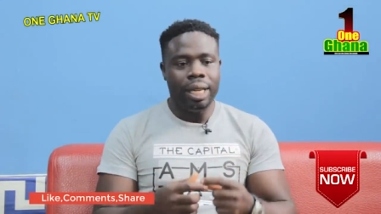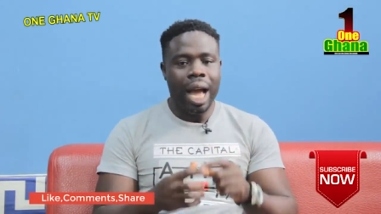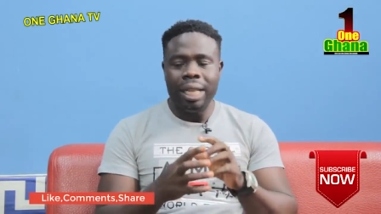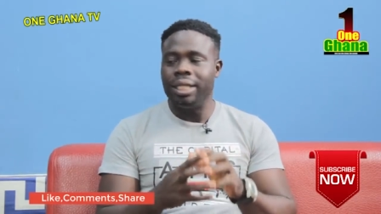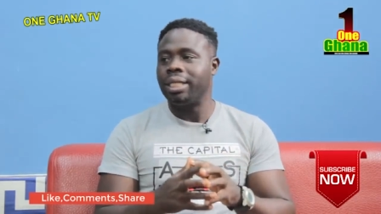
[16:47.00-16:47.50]
the
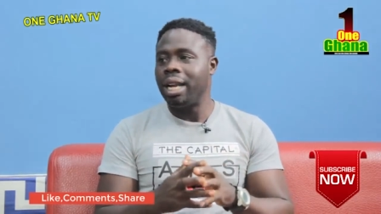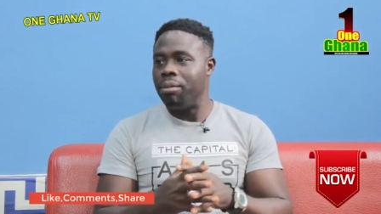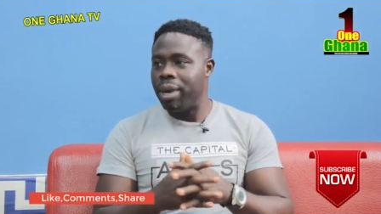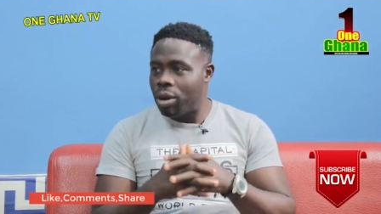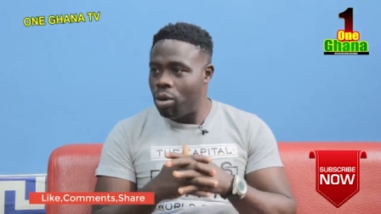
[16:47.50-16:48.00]
answer
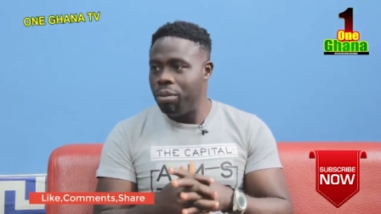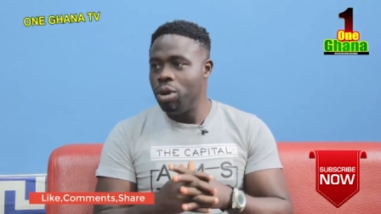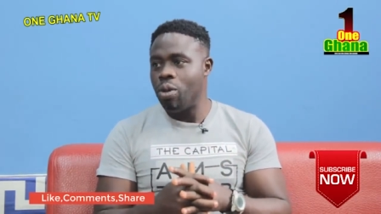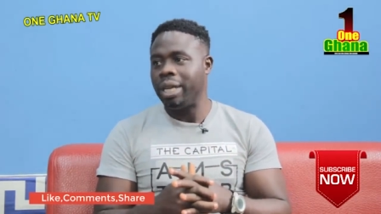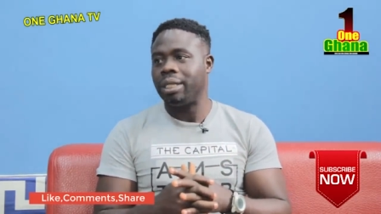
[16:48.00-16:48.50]
make
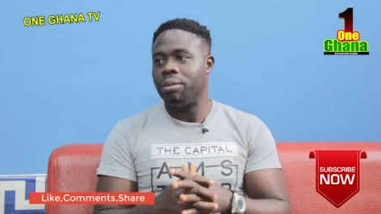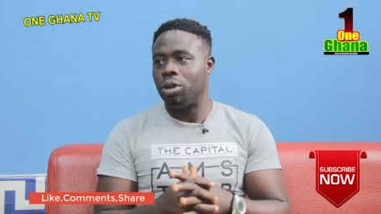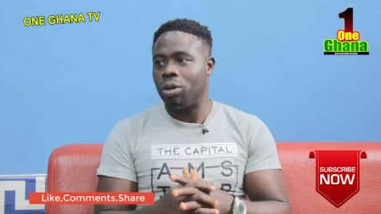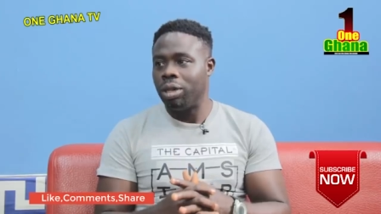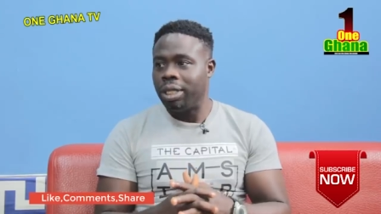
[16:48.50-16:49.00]
be one
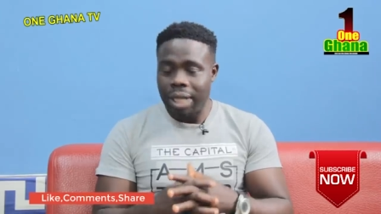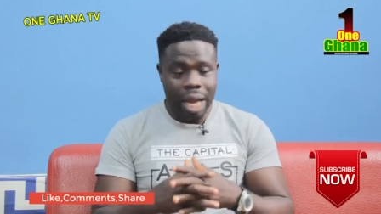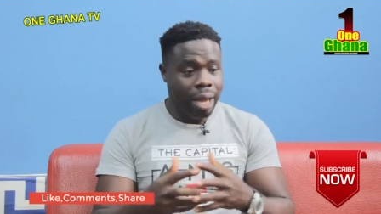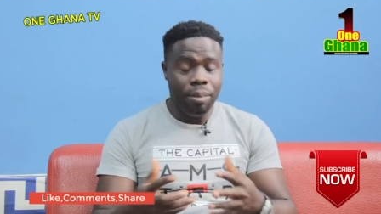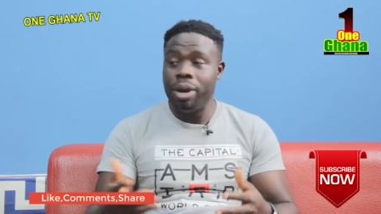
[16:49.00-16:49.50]
seven.
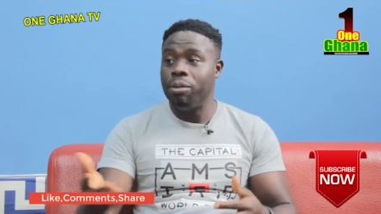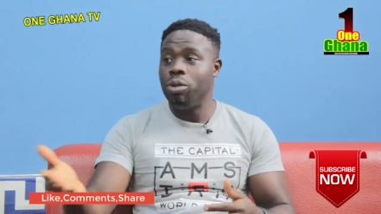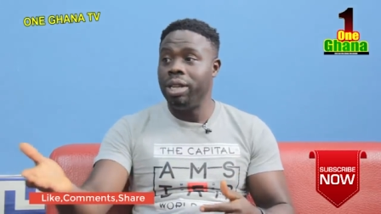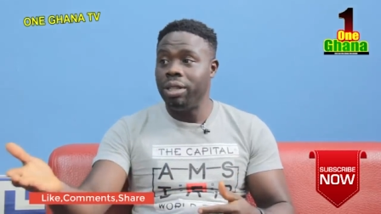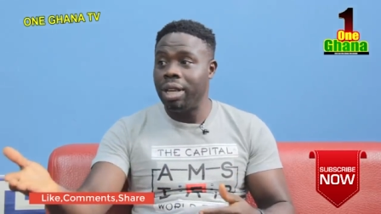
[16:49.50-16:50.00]
Sir, it may
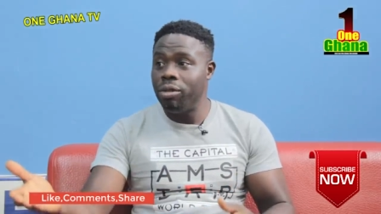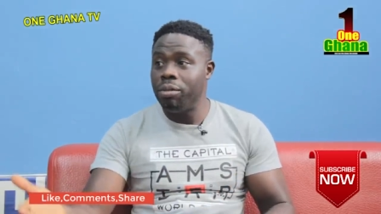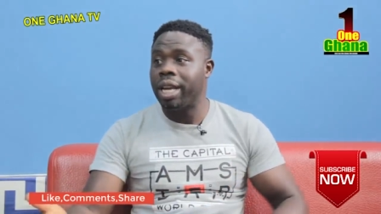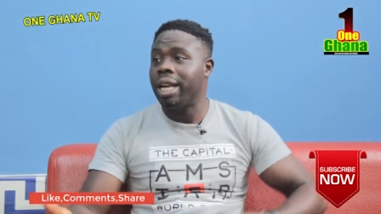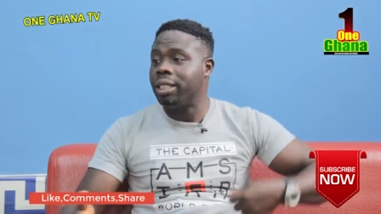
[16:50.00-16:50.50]
be
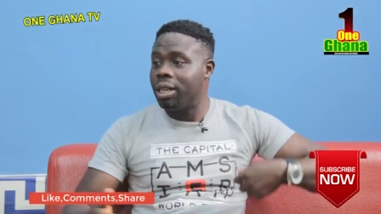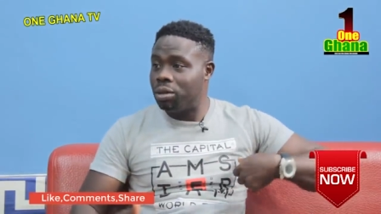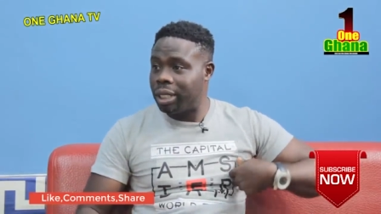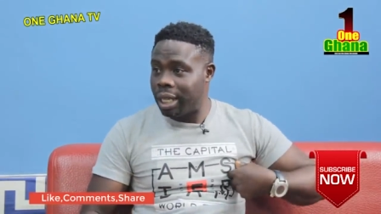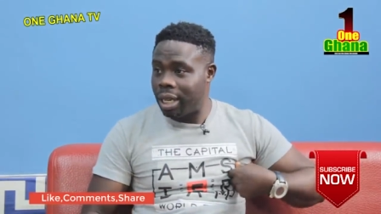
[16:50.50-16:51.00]
interview me catcher
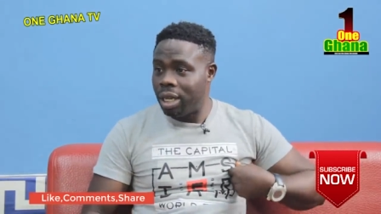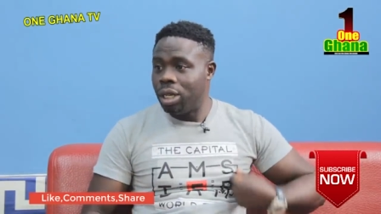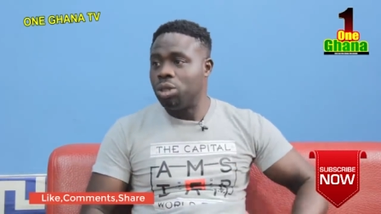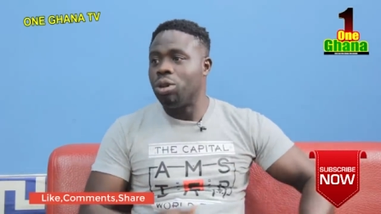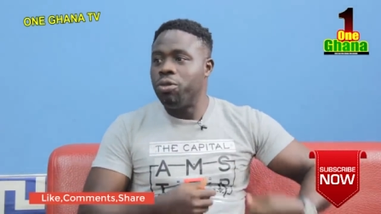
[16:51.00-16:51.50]
will say,
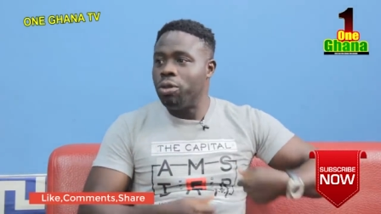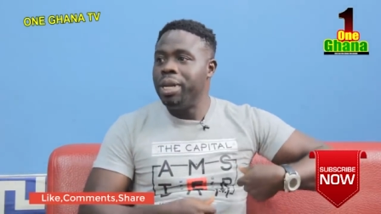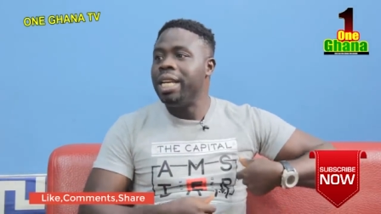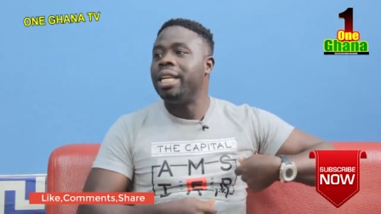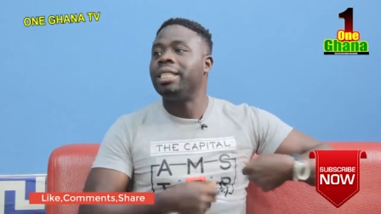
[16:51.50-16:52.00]
so
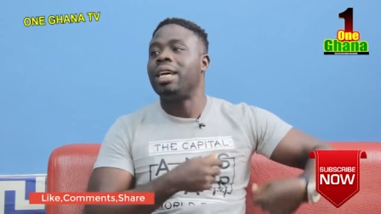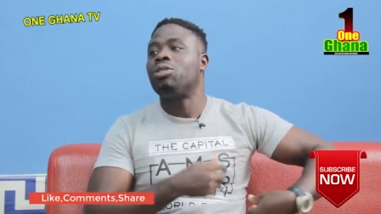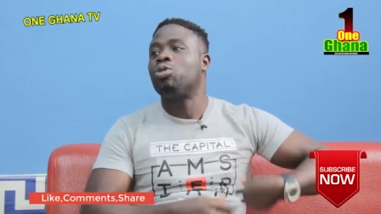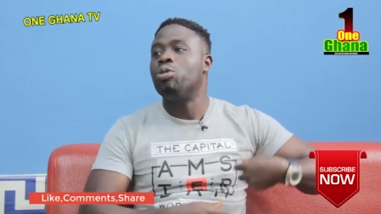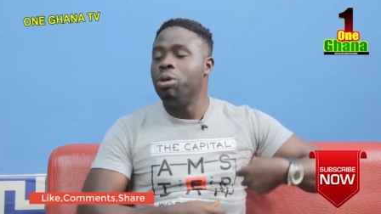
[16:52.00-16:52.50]
forbidden is
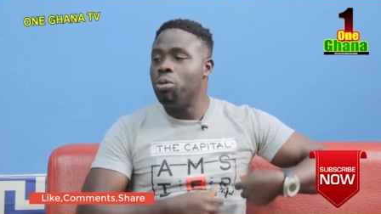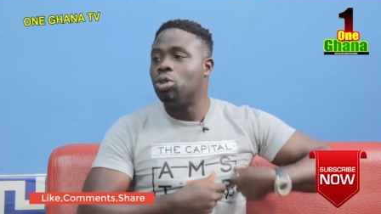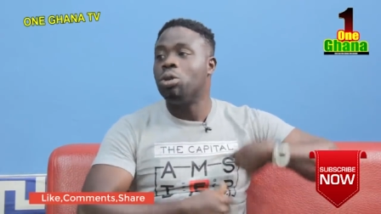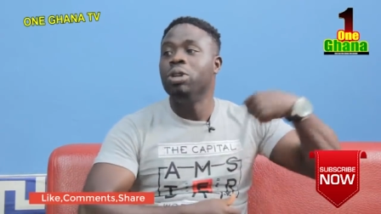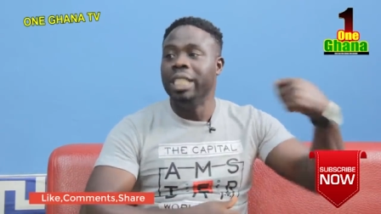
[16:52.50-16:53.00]
that to me,
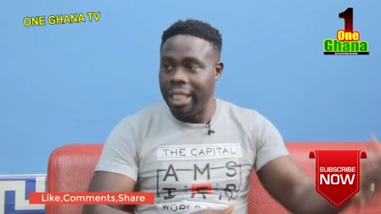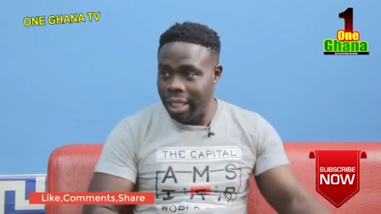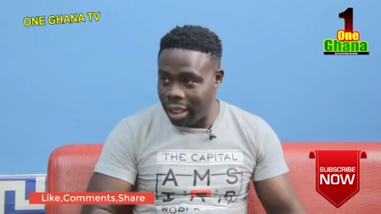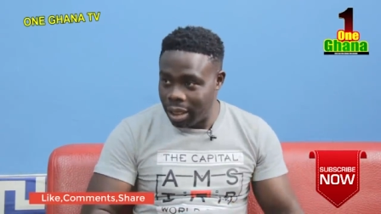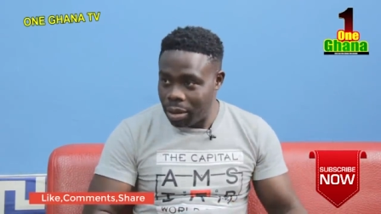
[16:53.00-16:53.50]
but to
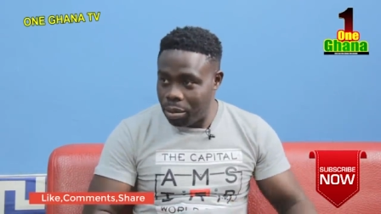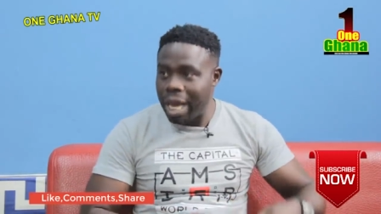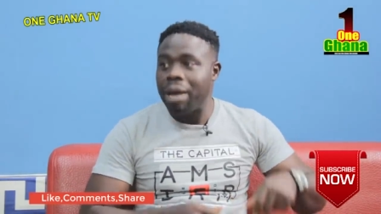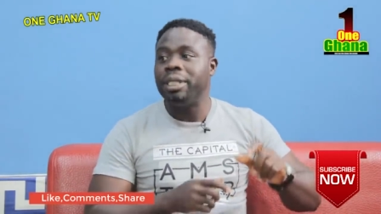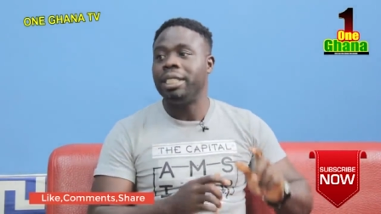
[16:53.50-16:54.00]
me,
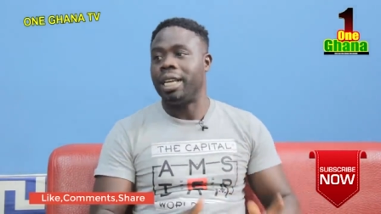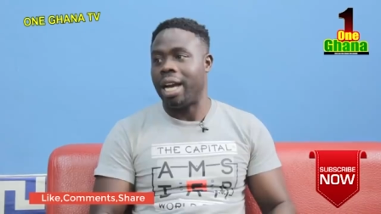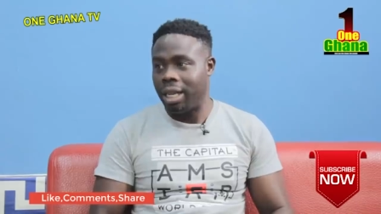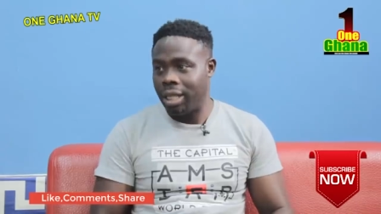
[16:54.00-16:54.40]
me am sicker.